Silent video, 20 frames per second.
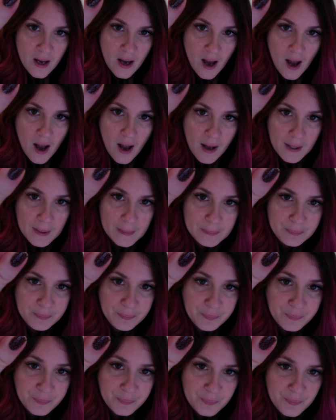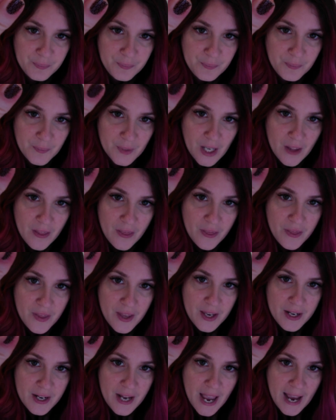
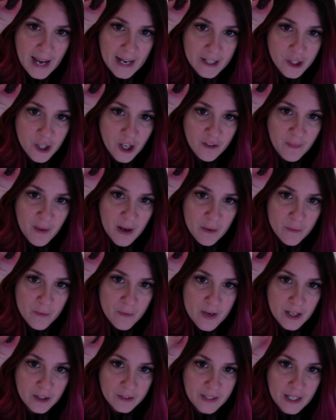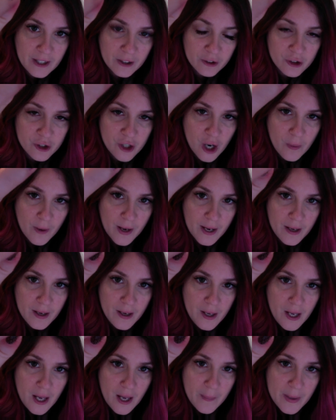edge of my real nail showing
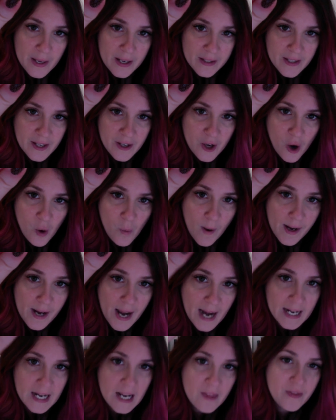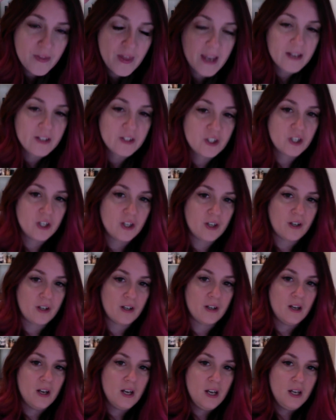because I don't want anything
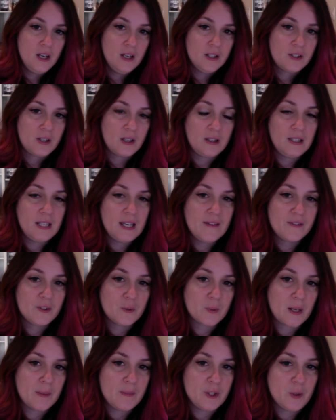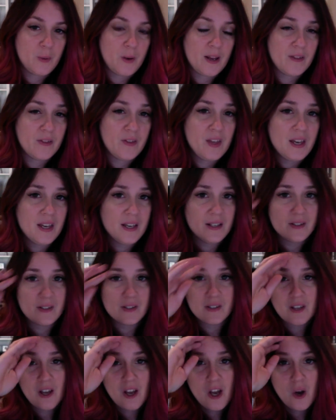to lift when I'm doing
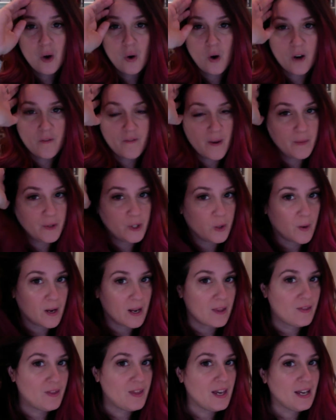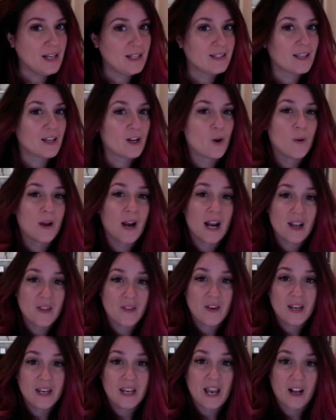this, or if I'm doing this, I don't want
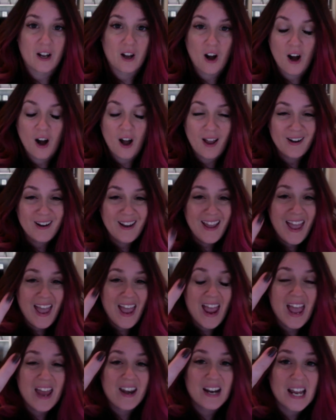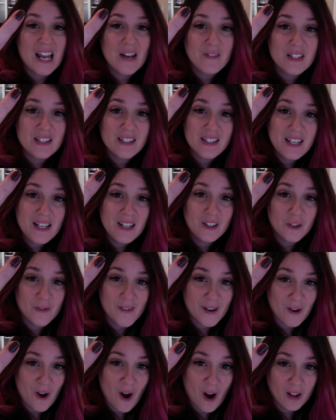anything to get caught. And I have a seal
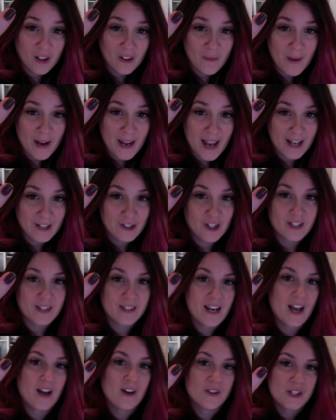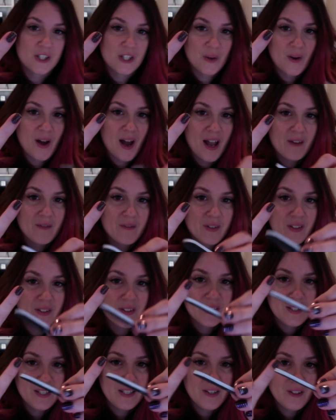around all of my edges now. So I've
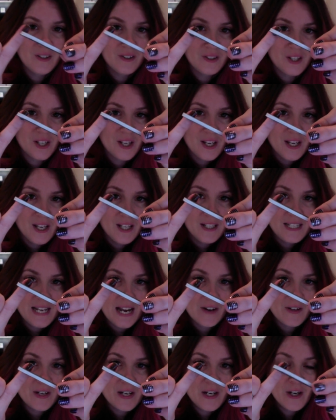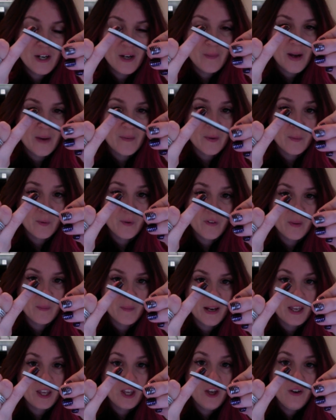sealed down here by removing
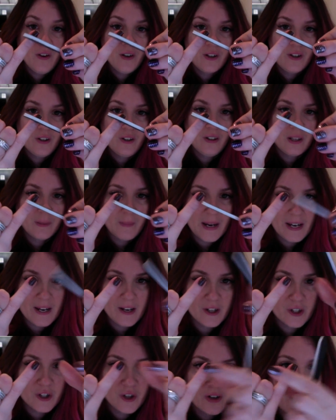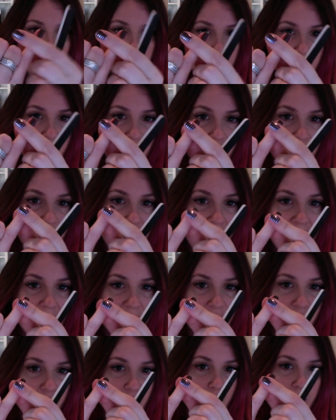my cuticle and making sure I have a good
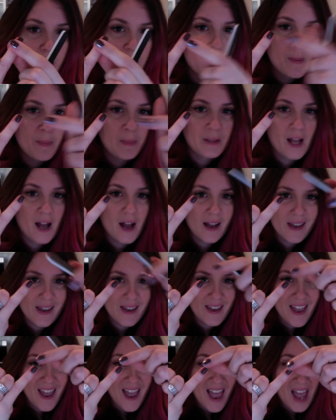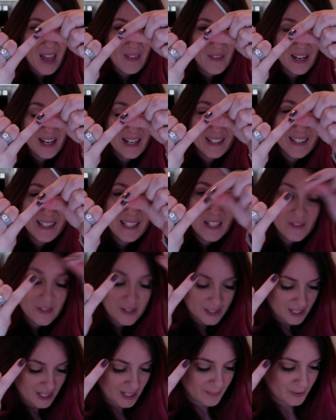anchor when I'm applying, and then I seal the
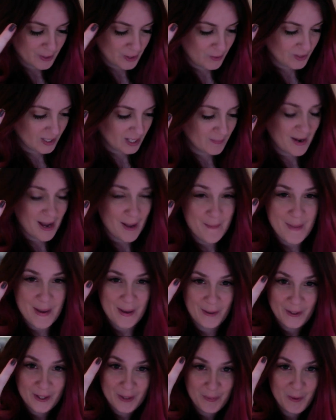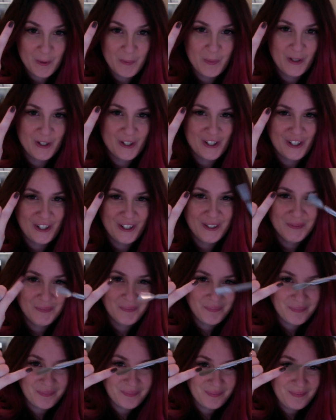tips using my metal spoon pusher,
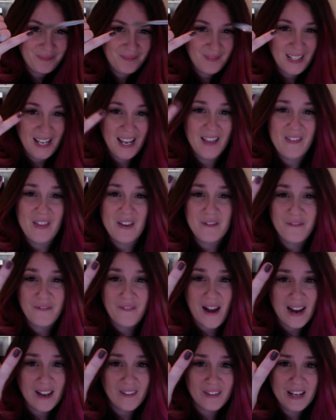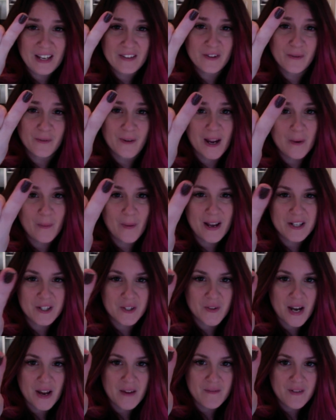and then filing in the right way
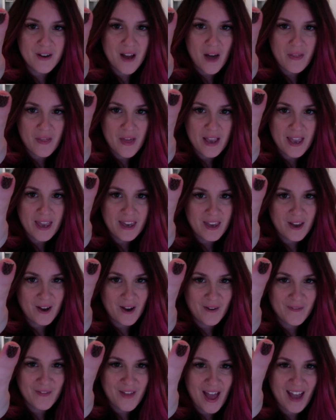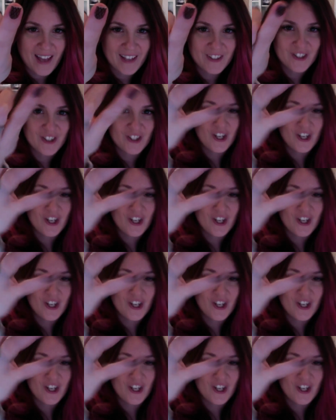so that I have nothing hanging off the edge.